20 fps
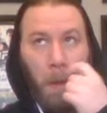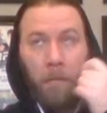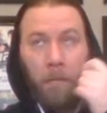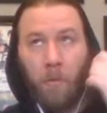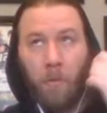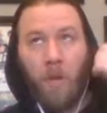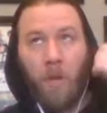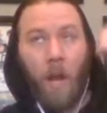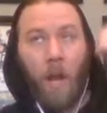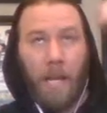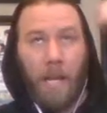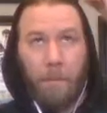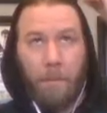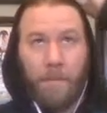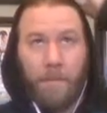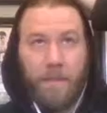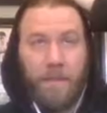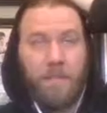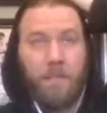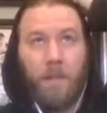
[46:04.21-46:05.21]
were talking
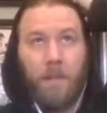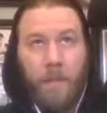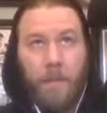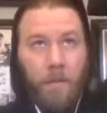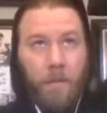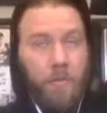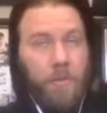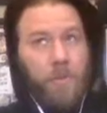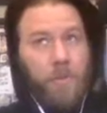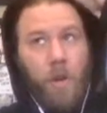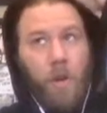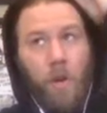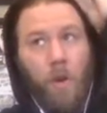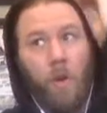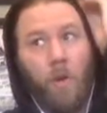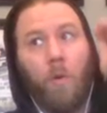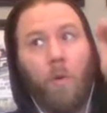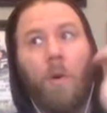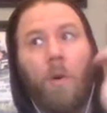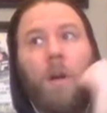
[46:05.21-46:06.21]
about this on their
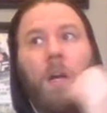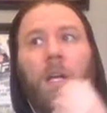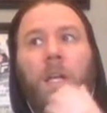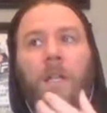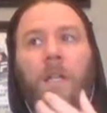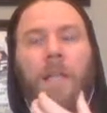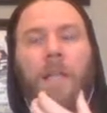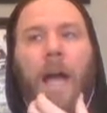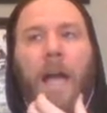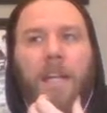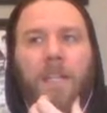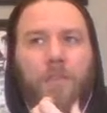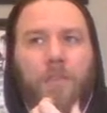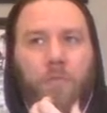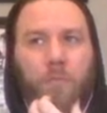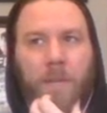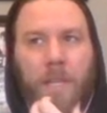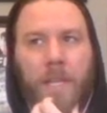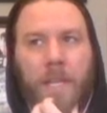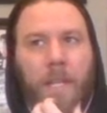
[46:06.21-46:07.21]
show last
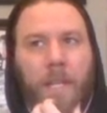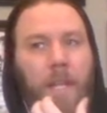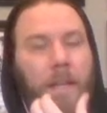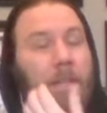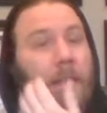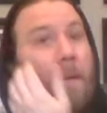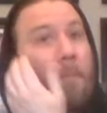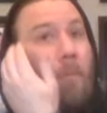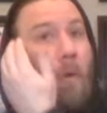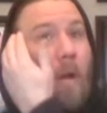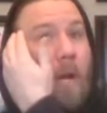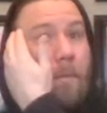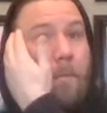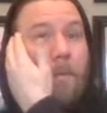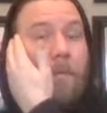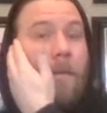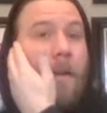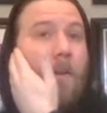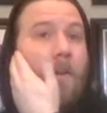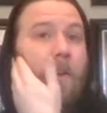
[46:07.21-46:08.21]
week, and they brought up
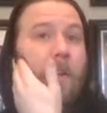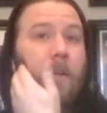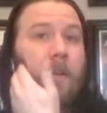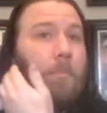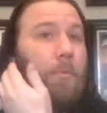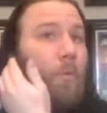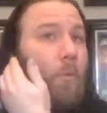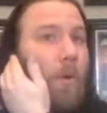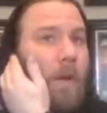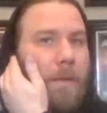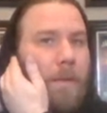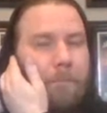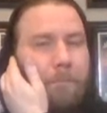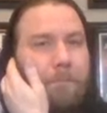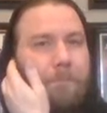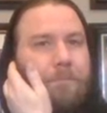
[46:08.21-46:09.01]
a very good point.